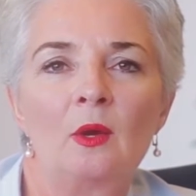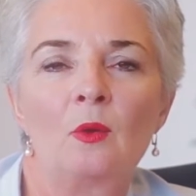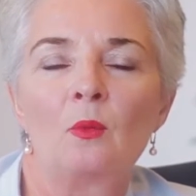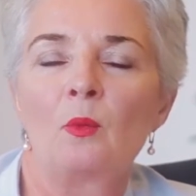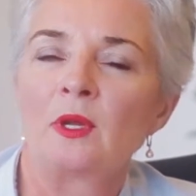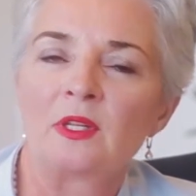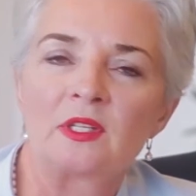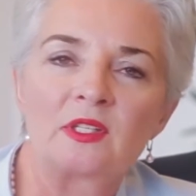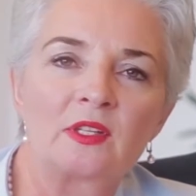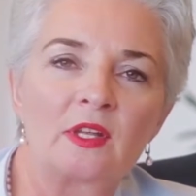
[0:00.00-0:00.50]

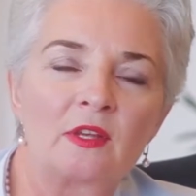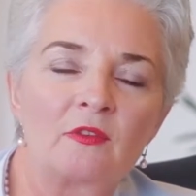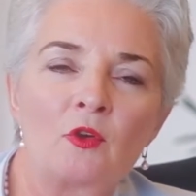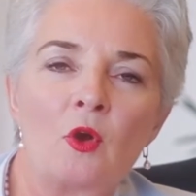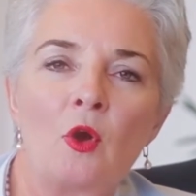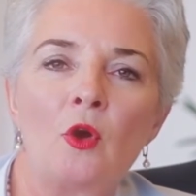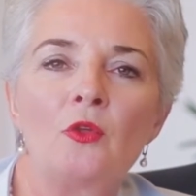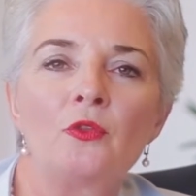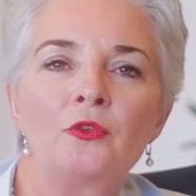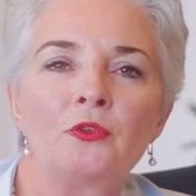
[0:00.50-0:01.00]
once they've
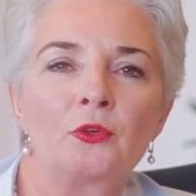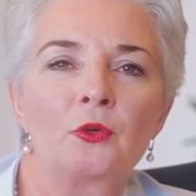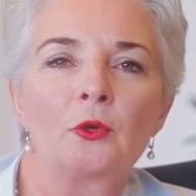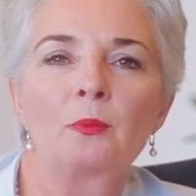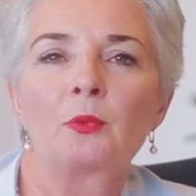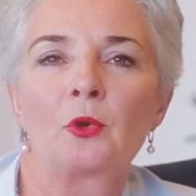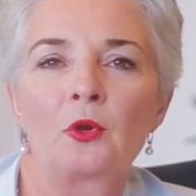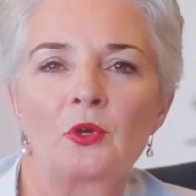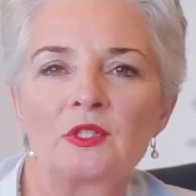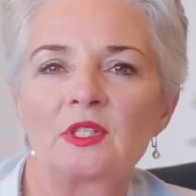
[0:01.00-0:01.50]
gone through a
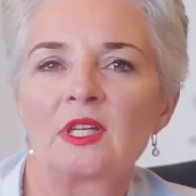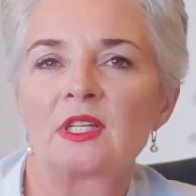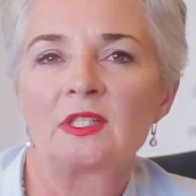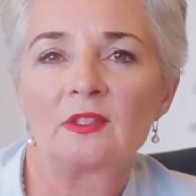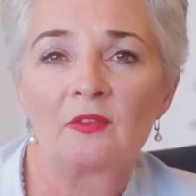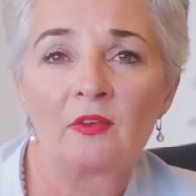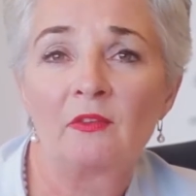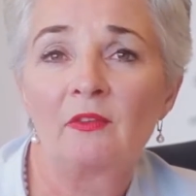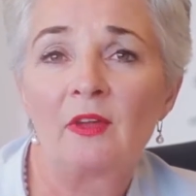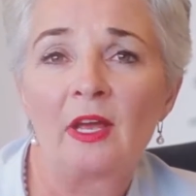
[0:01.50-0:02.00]
process
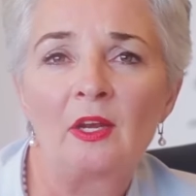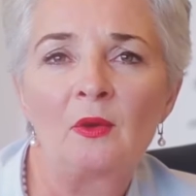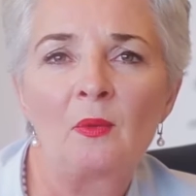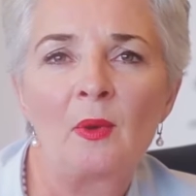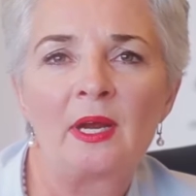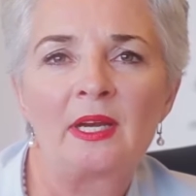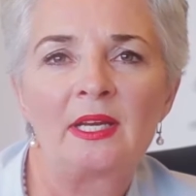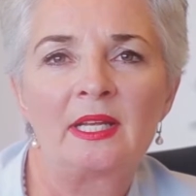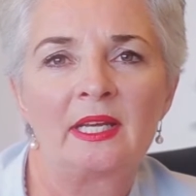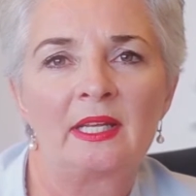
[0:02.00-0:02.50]
of
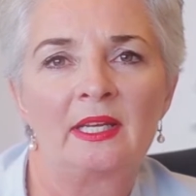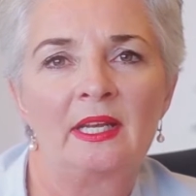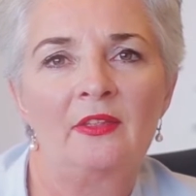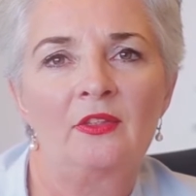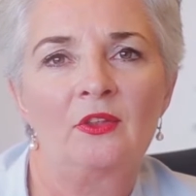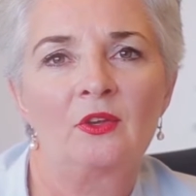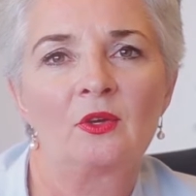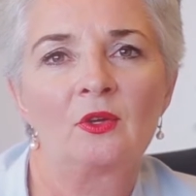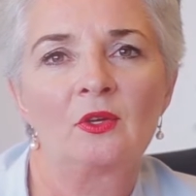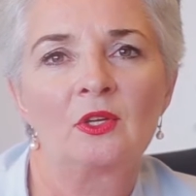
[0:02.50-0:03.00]
evaluating an
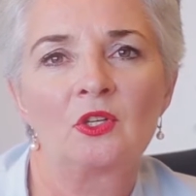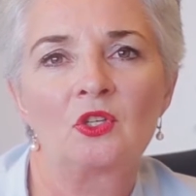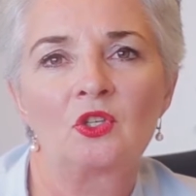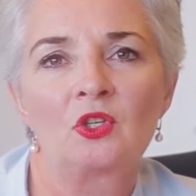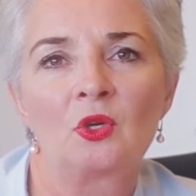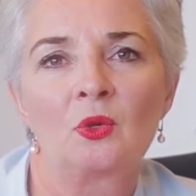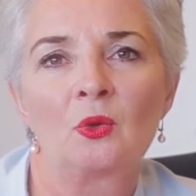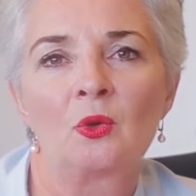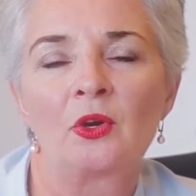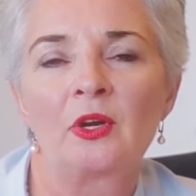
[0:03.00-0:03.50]
ethical
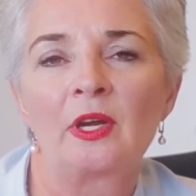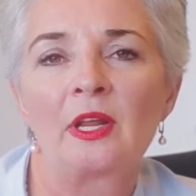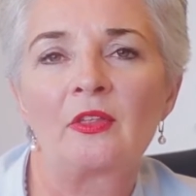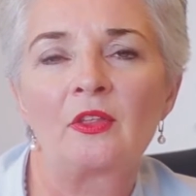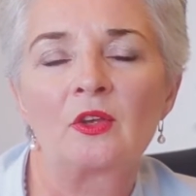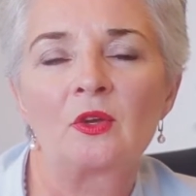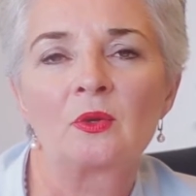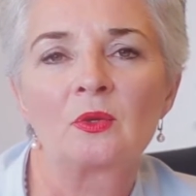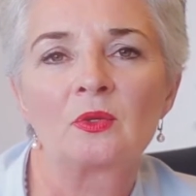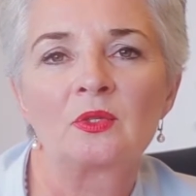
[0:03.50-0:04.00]
issue or an
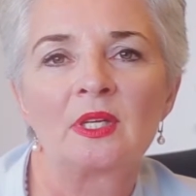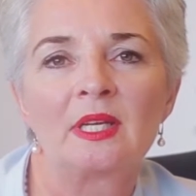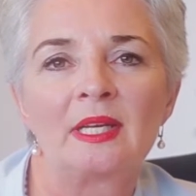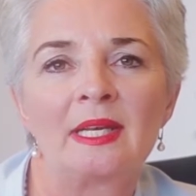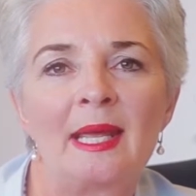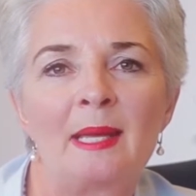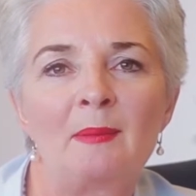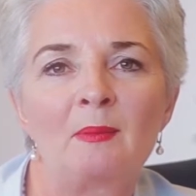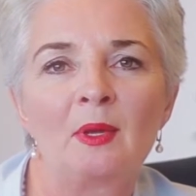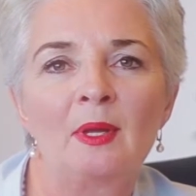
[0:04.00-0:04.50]
ethical
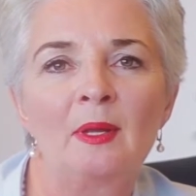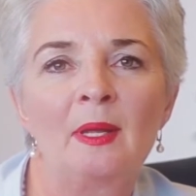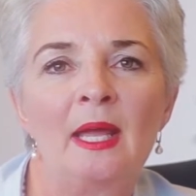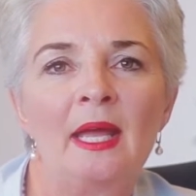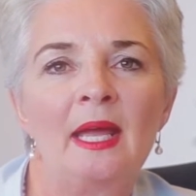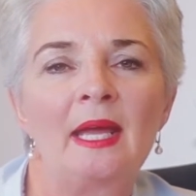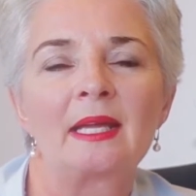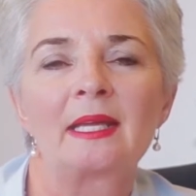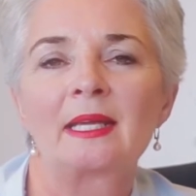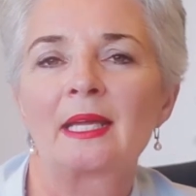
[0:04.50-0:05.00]
dilemma,
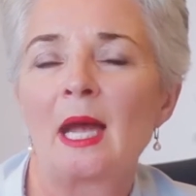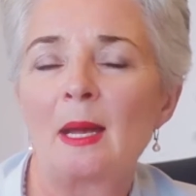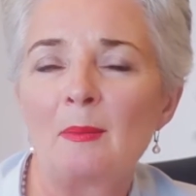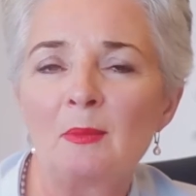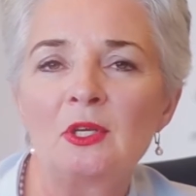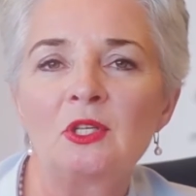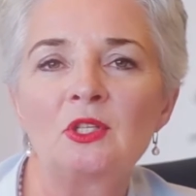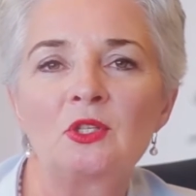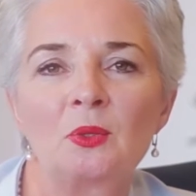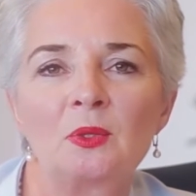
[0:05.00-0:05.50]

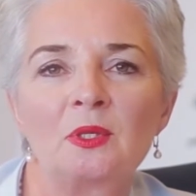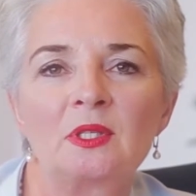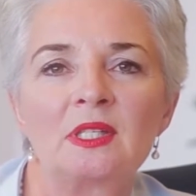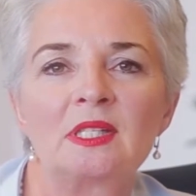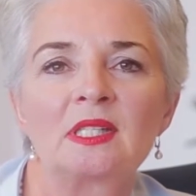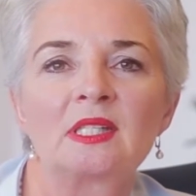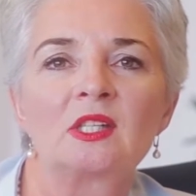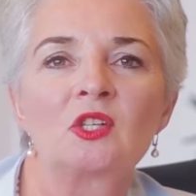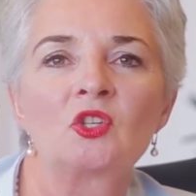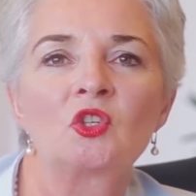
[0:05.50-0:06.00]
coming to a
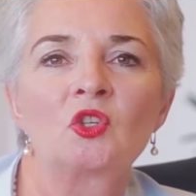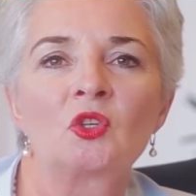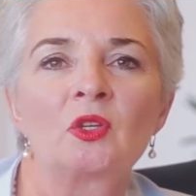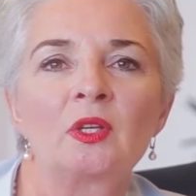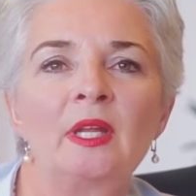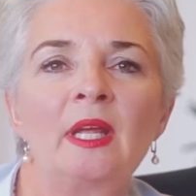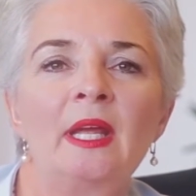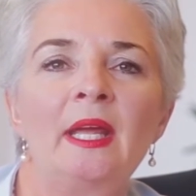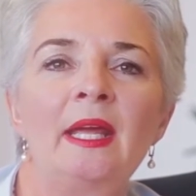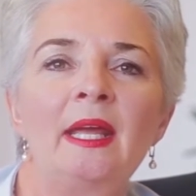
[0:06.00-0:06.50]

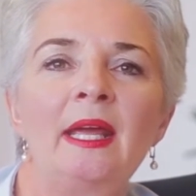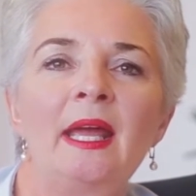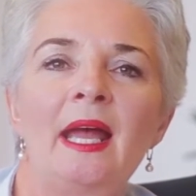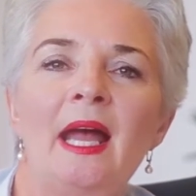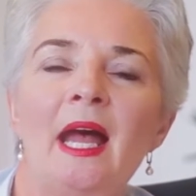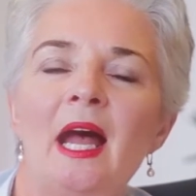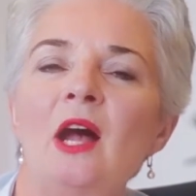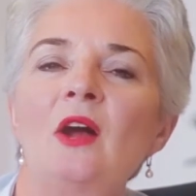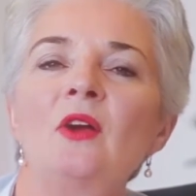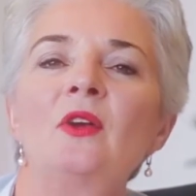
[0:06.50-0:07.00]
decision.
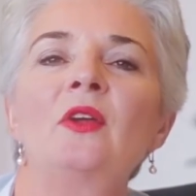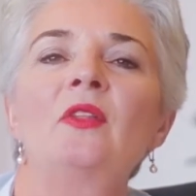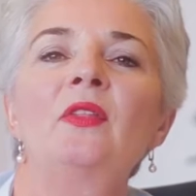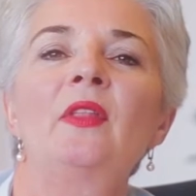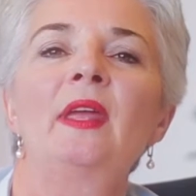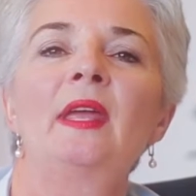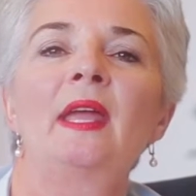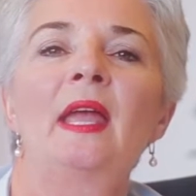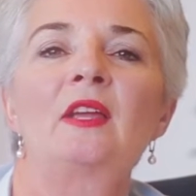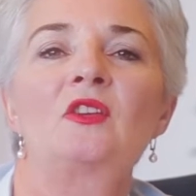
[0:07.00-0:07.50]
How can
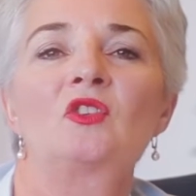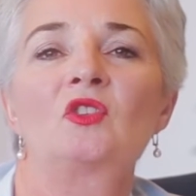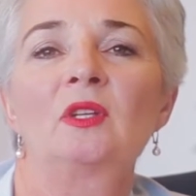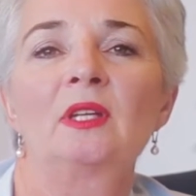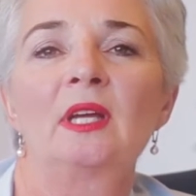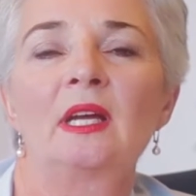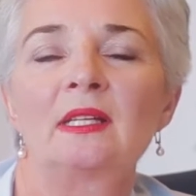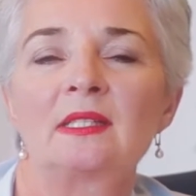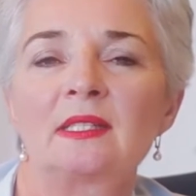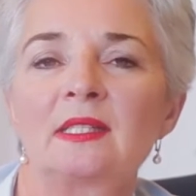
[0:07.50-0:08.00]
they actually
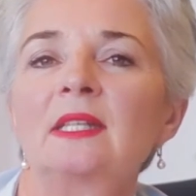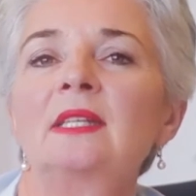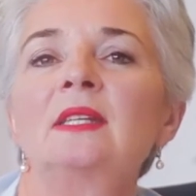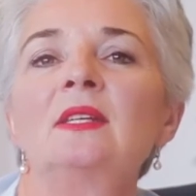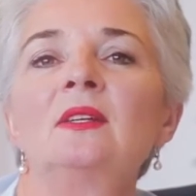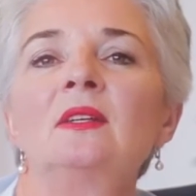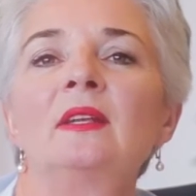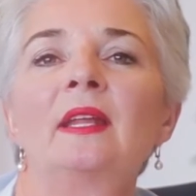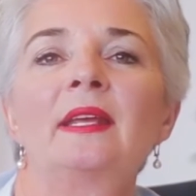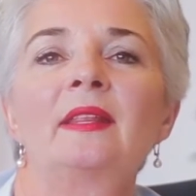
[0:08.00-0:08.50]

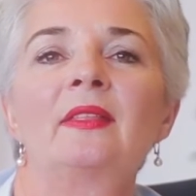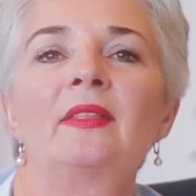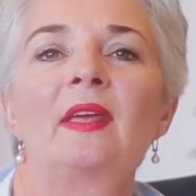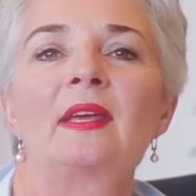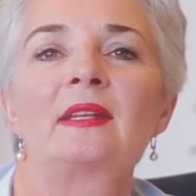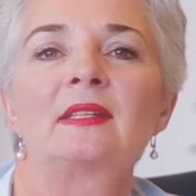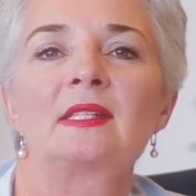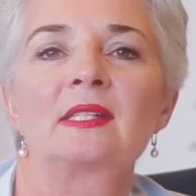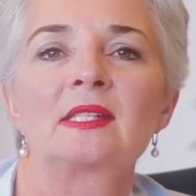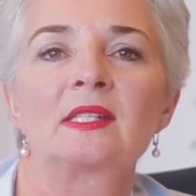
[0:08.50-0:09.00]
articulate
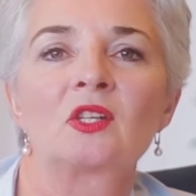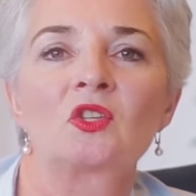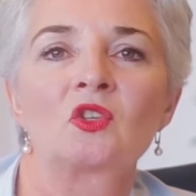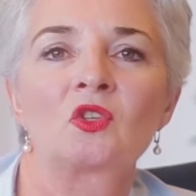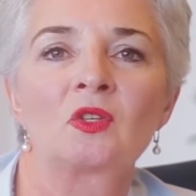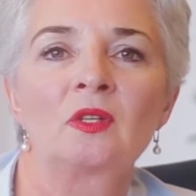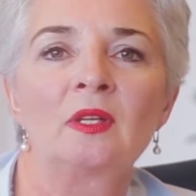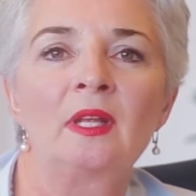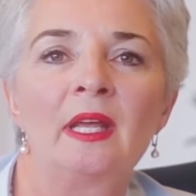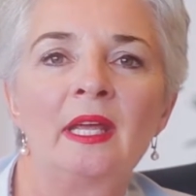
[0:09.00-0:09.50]
that
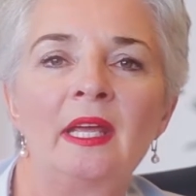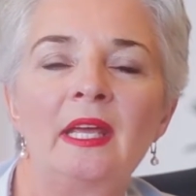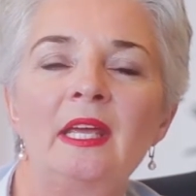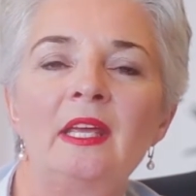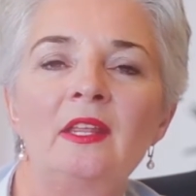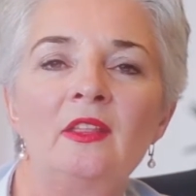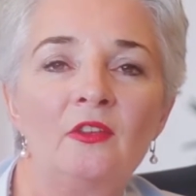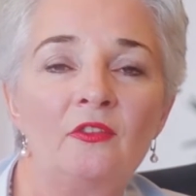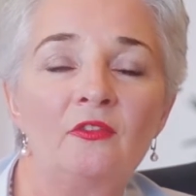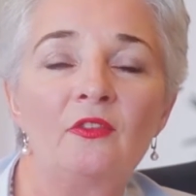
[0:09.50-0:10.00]
decision
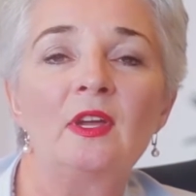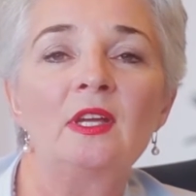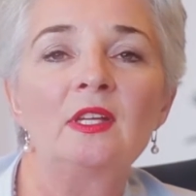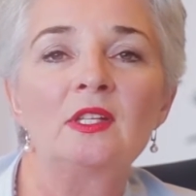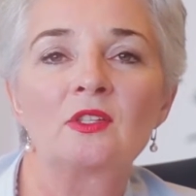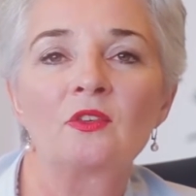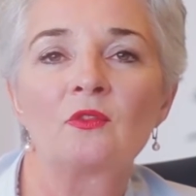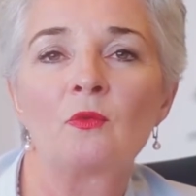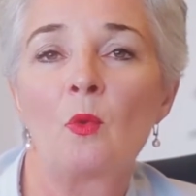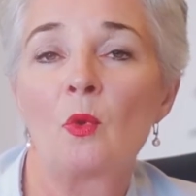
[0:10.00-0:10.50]
in the
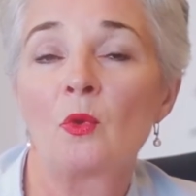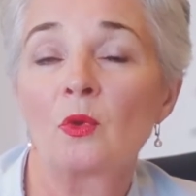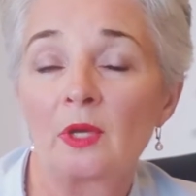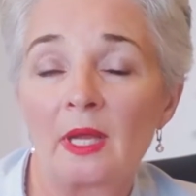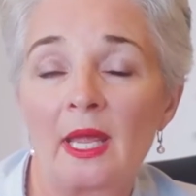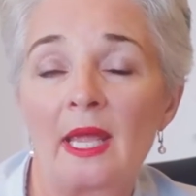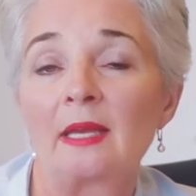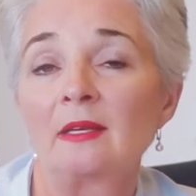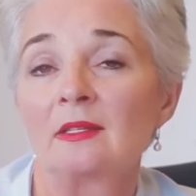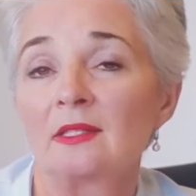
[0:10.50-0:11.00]
face of what
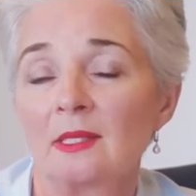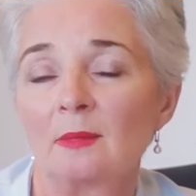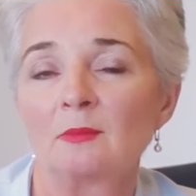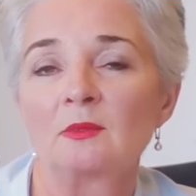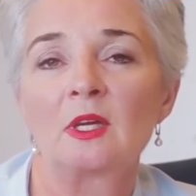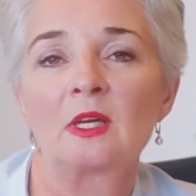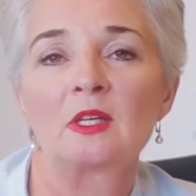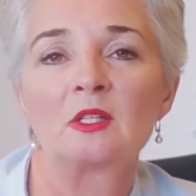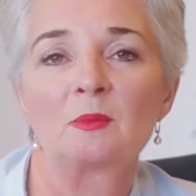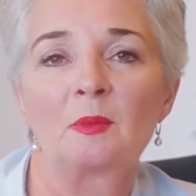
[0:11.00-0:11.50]
can
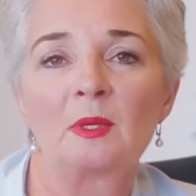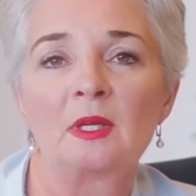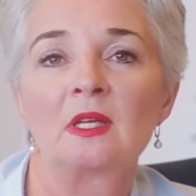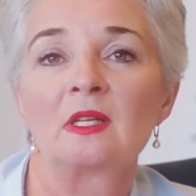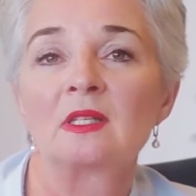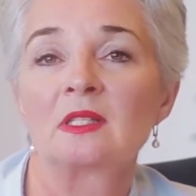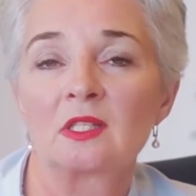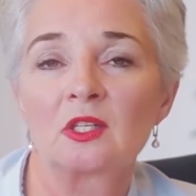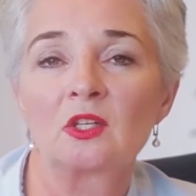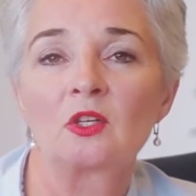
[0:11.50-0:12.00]
sometimes be
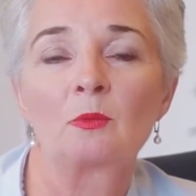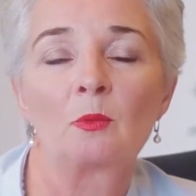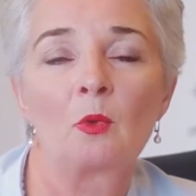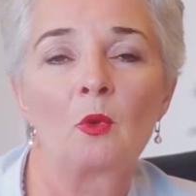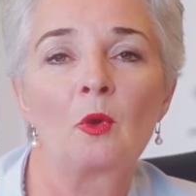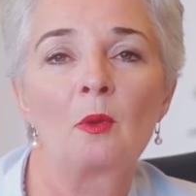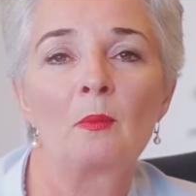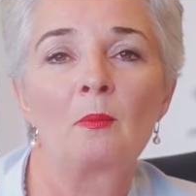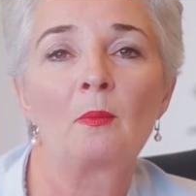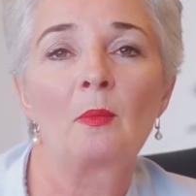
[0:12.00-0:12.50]

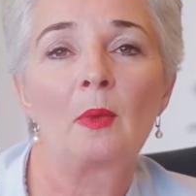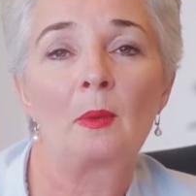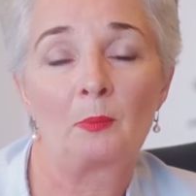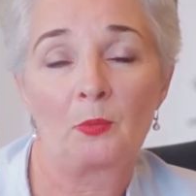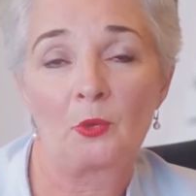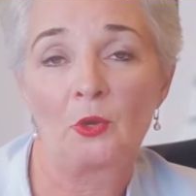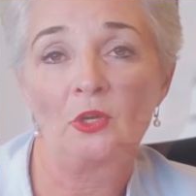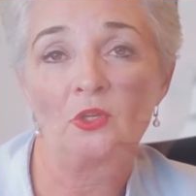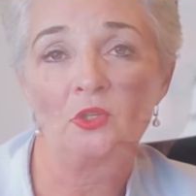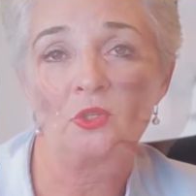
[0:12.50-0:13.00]
considerable
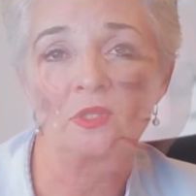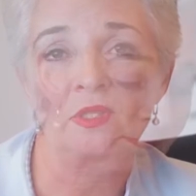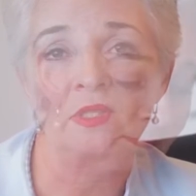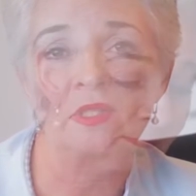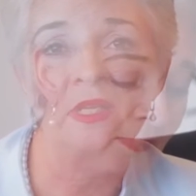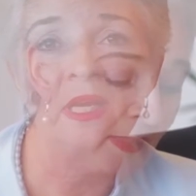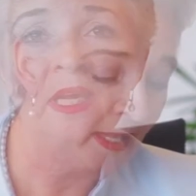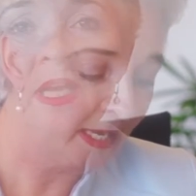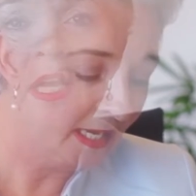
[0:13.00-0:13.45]
pressures?